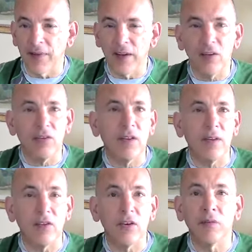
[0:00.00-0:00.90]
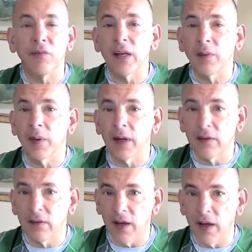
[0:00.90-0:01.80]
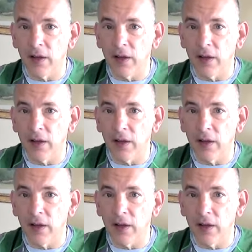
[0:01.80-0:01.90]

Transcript: And this can frequently tear.